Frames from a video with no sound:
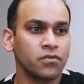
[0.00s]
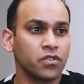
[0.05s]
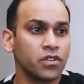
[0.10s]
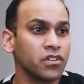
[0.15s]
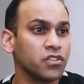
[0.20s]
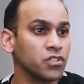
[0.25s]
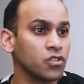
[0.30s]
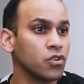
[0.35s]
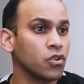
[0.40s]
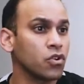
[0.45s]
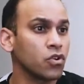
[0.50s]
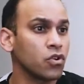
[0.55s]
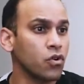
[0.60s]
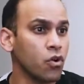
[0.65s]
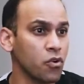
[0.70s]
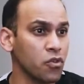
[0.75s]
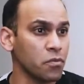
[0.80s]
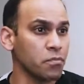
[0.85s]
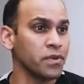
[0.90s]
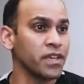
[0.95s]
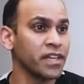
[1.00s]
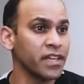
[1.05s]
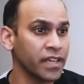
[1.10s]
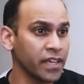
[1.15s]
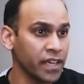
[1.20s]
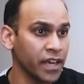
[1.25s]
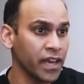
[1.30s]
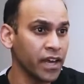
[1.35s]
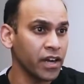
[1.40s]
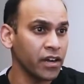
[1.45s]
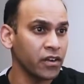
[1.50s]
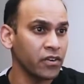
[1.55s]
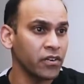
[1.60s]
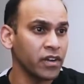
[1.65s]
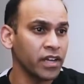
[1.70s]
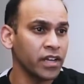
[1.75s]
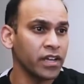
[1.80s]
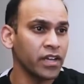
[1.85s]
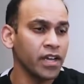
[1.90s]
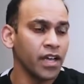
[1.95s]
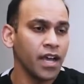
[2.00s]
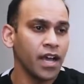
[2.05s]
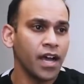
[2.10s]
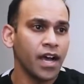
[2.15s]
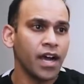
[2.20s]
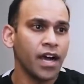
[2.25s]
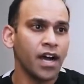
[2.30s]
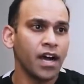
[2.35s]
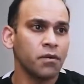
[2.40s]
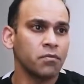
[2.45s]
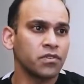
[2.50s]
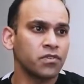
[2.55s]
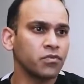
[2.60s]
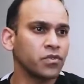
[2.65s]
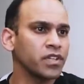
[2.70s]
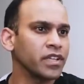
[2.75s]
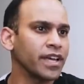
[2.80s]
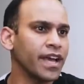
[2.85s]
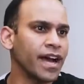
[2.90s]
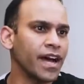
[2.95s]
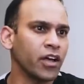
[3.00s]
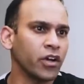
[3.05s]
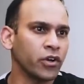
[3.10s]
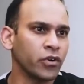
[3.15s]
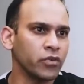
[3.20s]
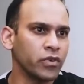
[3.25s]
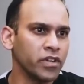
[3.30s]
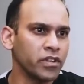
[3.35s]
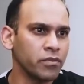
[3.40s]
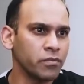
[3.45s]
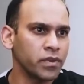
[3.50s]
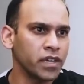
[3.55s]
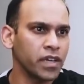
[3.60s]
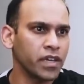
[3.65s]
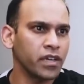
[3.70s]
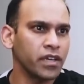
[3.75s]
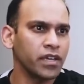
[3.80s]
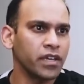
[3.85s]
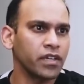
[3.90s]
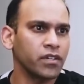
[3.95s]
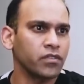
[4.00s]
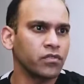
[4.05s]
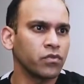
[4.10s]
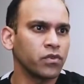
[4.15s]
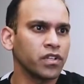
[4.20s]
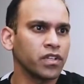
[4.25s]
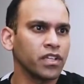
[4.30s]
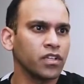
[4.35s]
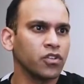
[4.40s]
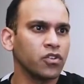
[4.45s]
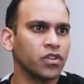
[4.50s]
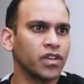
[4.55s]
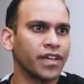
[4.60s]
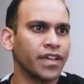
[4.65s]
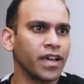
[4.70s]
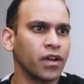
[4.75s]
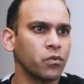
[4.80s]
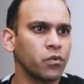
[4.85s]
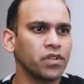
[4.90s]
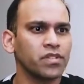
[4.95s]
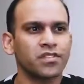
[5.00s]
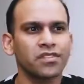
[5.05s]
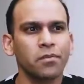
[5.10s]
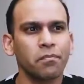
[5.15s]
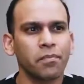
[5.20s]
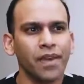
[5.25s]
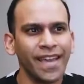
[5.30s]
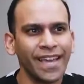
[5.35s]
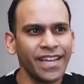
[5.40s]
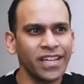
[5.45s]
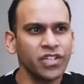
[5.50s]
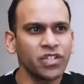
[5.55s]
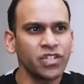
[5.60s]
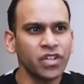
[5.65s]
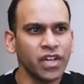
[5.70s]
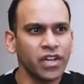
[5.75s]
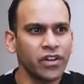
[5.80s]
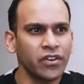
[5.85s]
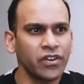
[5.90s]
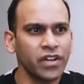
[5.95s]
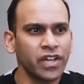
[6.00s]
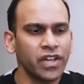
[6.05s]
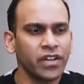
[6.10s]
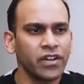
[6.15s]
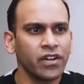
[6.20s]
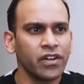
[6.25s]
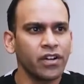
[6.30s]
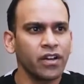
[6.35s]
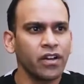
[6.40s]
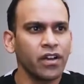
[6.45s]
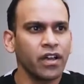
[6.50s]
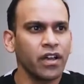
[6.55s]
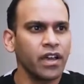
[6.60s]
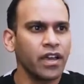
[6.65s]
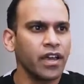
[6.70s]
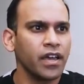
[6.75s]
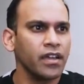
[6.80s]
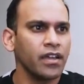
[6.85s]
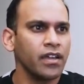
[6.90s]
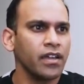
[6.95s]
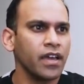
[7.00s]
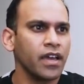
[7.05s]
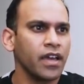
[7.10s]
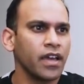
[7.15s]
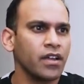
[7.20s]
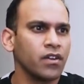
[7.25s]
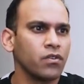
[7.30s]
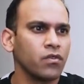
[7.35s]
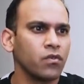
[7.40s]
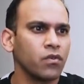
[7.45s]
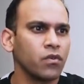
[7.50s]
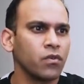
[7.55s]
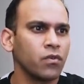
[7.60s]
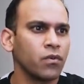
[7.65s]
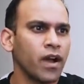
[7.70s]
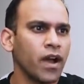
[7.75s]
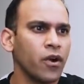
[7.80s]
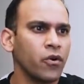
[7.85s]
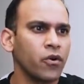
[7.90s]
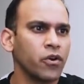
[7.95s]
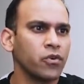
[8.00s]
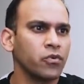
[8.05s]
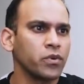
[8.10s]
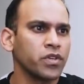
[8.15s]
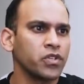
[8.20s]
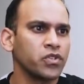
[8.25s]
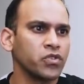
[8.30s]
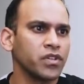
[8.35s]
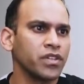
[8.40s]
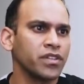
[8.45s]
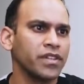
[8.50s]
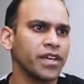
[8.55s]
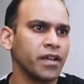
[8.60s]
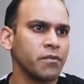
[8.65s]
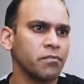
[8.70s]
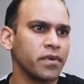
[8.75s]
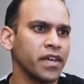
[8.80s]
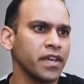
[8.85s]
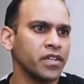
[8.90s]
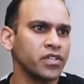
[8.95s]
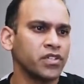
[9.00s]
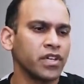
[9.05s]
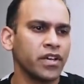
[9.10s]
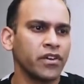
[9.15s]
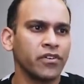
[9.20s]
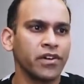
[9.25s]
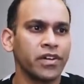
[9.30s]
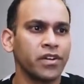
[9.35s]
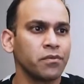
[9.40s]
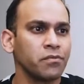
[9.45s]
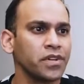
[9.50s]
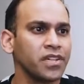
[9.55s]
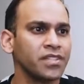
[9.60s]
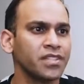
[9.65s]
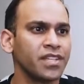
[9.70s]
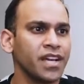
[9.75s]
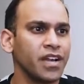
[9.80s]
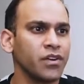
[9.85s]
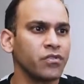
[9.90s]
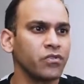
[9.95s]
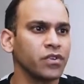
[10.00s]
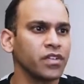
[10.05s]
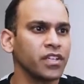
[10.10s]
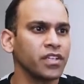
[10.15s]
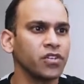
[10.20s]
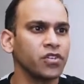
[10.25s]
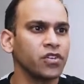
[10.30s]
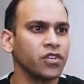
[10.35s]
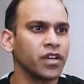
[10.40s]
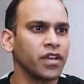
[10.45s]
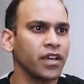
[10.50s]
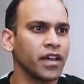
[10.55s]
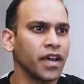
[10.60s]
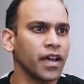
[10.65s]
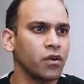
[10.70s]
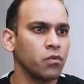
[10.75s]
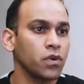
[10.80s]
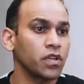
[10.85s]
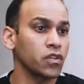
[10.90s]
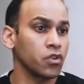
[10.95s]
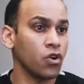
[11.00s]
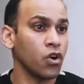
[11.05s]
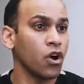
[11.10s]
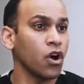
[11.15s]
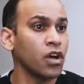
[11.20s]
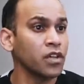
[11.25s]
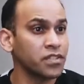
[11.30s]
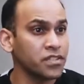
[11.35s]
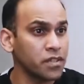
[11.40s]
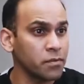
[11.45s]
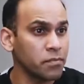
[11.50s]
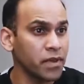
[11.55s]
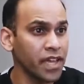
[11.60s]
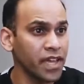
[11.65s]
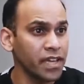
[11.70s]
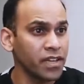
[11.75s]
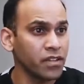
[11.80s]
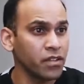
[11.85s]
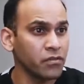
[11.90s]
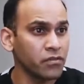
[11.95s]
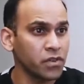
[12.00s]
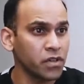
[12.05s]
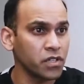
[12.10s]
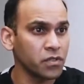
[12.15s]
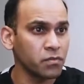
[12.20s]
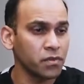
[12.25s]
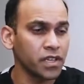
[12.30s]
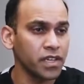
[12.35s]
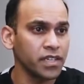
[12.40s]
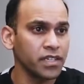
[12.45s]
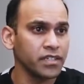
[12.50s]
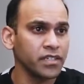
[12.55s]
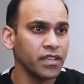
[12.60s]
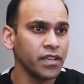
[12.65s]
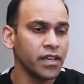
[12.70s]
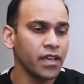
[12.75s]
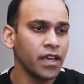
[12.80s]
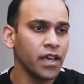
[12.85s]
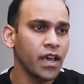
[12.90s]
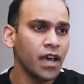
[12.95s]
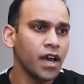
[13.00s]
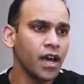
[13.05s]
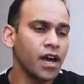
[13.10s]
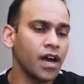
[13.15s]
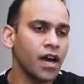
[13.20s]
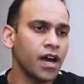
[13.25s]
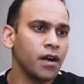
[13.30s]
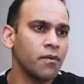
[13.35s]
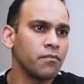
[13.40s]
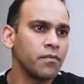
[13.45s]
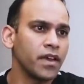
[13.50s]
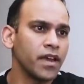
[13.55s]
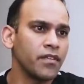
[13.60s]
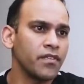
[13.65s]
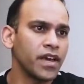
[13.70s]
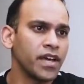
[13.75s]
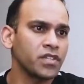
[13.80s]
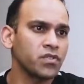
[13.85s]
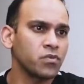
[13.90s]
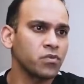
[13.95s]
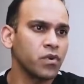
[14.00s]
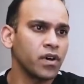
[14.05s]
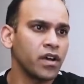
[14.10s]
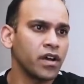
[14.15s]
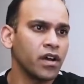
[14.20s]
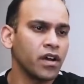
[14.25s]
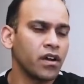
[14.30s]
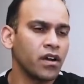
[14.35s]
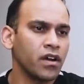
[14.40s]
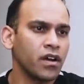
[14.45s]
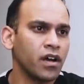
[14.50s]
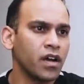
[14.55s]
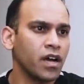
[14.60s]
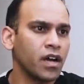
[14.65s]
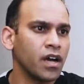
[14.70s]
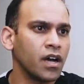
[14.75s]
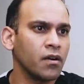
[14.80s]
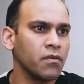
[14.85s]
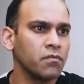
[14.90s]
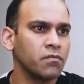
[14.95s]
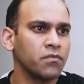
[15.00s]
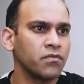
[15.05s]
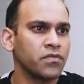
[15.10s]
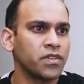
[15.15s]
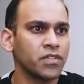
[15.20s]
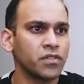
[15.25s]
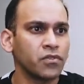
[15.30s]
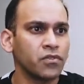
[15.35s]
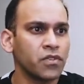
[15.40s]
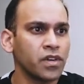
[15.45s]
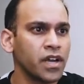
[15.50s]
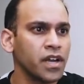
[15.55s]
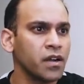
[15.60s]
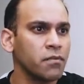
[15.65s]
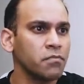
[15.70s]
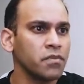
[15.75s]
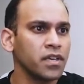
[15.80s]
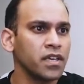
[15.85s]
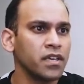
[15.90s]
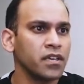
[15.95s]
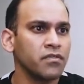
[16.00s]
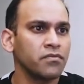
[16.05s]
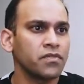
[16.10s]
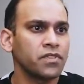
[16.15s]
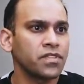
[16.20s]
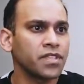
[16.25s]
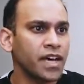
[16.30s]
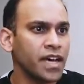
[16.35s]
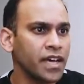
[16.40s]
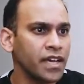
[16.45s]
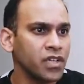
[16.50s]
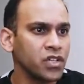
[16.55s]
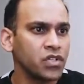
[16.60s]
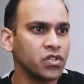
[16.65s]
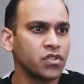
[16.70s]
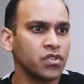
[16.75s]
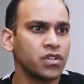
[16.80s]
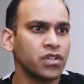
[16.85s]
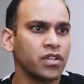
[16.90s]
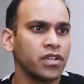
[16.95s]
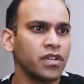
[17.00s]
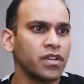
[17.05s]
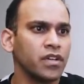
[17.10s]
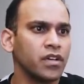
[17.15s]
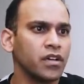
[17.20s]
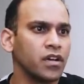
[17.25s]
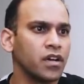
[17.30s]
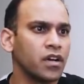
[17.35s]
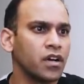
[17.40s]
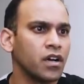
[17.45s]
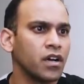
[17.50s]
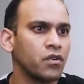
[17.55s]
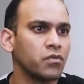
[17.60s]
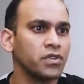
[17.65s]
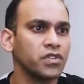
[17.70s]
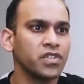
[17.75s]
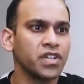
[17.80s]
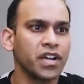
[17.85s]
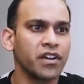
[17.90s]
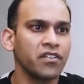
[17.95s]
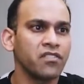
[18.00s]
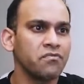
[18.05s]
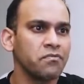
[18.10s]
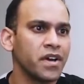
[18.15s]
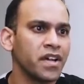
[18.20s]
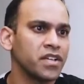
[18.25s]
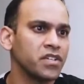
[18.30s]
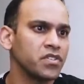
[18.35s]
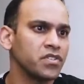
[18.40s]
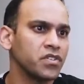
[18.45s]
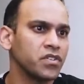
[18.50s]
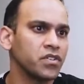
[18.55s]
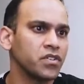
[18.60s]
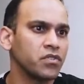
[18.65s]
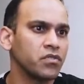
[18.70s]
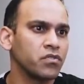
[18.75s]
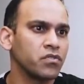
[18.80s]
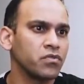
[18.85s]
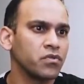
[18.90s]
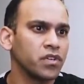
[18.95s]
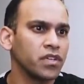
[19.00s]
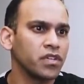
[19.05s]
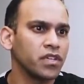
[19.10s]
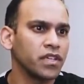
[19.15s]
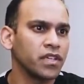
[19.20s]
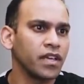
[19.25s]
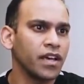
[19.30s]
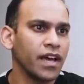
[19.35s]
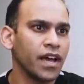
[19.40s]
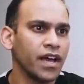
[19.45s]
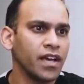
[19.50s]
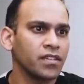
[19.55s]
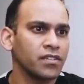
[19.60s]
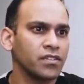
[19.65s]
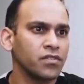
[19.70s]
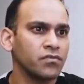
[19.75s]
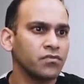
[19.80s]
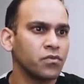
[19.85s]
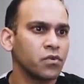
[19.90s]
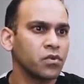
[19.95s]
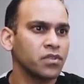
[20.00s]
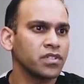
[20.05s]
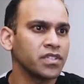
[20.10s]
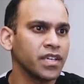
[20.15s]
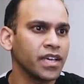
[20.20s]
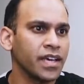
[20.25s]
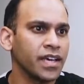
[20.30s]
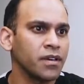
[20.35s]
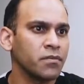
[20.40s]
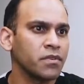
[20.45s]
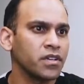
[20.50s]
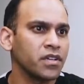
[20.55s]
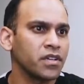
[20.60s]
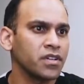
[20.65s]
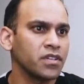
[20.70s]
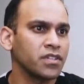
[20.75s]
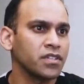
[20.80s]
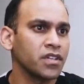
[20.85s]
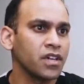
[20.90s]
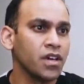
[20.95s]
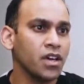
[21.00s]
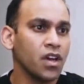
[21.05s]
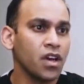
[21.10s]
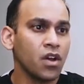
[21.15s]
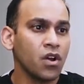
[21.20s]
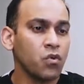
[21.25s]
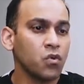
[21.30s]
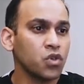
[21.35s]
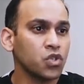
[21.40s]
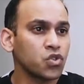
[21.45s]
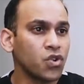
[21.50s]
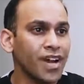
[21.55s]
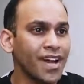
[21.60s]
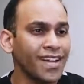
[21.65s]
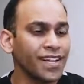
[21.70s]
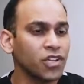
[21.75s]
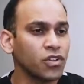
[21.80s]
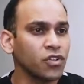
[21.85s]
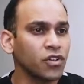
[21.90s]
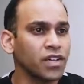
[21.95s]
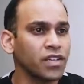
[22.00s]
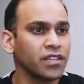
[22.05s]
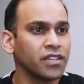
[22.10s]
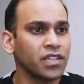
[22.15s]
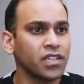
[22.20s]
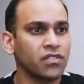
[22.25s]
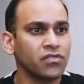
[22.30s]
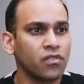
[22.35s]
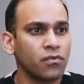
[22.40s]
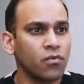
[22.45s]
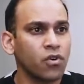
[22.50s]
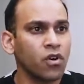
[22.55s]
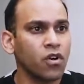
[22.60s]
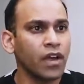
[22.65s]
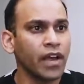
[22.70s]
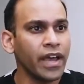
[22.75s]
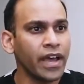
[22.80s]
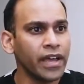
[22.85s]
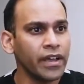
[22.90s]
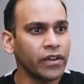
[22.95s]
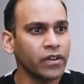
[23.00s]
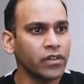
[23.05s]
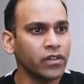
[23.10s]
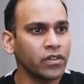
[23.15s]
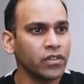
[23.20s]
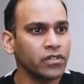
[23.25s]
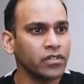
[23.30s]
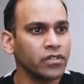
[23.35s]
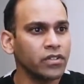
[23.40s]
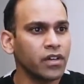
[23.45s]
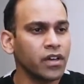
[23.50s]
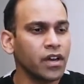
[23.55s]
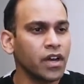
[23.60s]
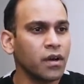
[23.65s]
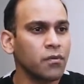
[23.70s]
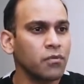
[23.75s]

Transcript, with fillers: traditional orthopedic care, right? Yes. It's really algorithmic. It's really looking at what's the pain generator and how can we treat that pain generator, but it's not really looking at what caused the pain in the first place. Right. And that's where physical therapy, physiatry, regenerative medicine really has its forte, because we're trying to look at things from all angles.